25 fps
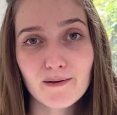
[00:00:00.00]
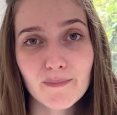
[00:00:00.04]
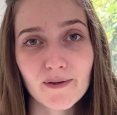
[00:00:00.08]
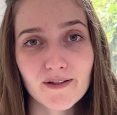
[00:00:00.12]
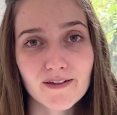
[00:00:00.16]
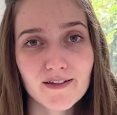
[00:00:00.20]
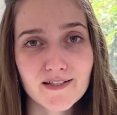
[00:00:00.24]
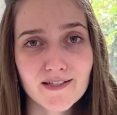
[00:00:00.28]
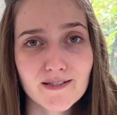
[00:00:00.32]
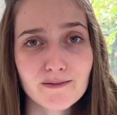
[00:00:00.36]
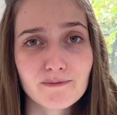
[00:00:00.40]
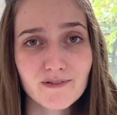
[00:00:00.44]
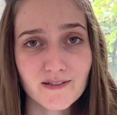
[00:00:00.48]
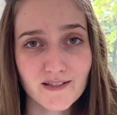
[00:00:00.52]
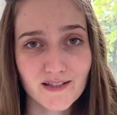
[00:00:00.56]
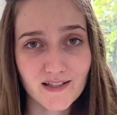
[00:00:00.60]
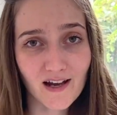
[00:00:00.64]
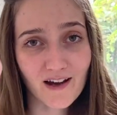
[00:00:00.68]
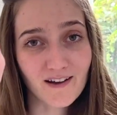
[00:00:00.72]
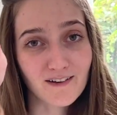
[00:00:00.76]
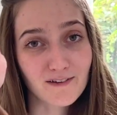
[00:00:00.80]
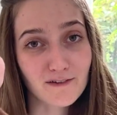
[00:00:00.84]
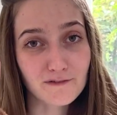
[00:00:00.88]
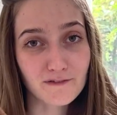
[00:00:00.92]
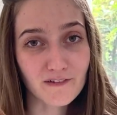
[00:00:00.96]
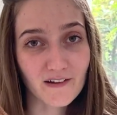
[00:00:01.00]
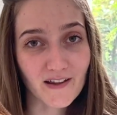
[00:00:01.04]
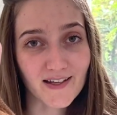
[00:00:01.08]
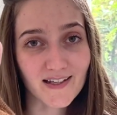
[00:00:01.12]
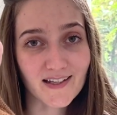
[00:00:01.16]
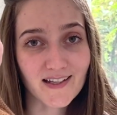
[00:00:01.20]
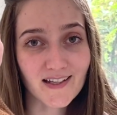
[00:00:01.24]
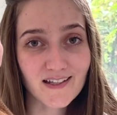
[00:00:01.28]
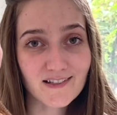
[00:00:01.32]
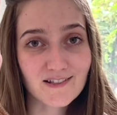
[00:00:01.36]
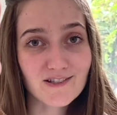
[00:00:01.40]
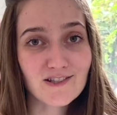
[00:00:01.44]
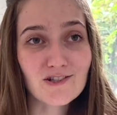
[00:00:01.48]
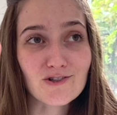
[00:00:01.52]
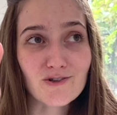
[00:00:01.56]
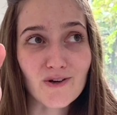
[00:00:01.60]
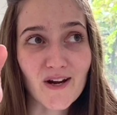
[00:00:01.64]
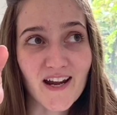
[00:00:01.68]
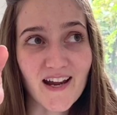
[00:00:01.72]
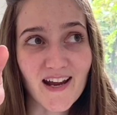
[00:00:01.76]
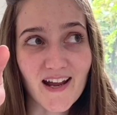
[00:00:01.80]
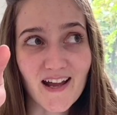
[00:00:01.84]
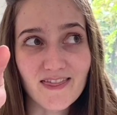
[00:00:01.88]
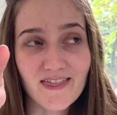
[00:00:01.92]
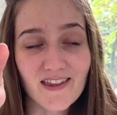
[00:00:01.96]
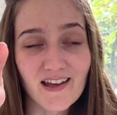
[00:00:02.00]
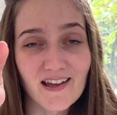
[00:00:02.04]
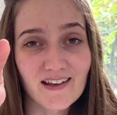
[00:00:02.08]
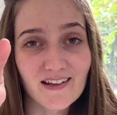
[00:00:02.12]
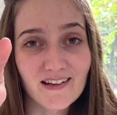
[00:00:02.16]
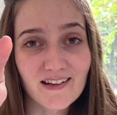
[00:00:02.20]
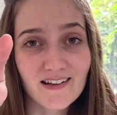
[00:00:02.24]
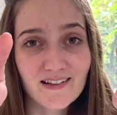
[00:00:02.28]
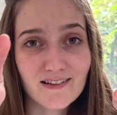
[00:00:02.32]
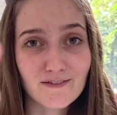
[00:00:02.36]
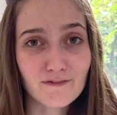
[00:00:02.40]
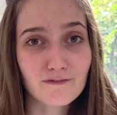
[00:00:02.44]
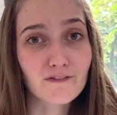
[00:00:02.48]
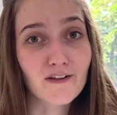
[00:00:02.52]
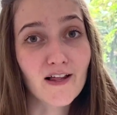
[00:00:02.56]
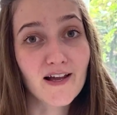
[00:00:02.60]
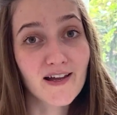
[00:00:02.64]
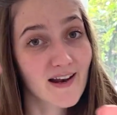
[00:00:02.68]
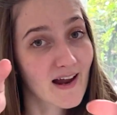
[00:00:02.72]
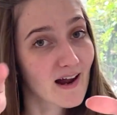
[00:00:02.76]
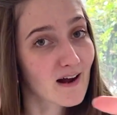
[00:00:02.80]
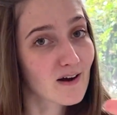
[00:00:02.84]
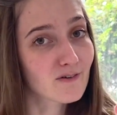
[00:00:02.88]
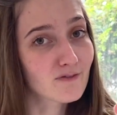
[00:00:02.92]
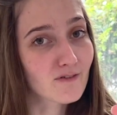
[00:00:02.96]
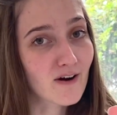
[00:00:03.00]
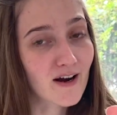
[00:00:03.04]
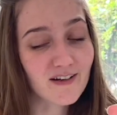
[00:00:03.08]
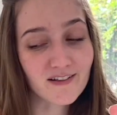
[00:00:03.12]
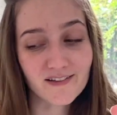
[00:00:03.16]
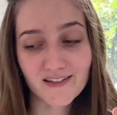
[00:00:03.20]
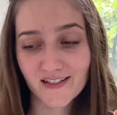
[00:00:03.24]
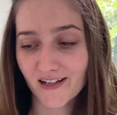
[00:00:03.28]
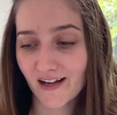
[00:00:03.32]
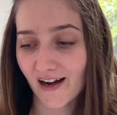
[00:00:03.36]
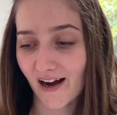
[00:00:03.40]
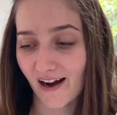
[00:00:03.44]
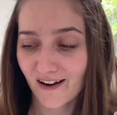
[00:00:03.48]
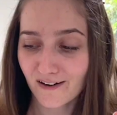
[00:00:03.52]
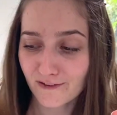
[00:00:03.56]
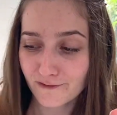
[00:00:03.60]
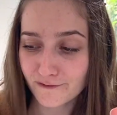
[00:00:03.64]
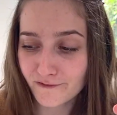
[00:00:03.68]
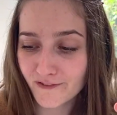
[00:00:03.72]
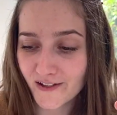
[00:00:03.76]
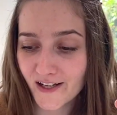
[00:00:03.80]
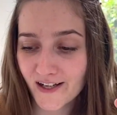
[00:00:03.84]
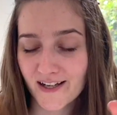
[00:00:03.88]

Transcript: but this was kind of like a straight and then flared out right at the cuff.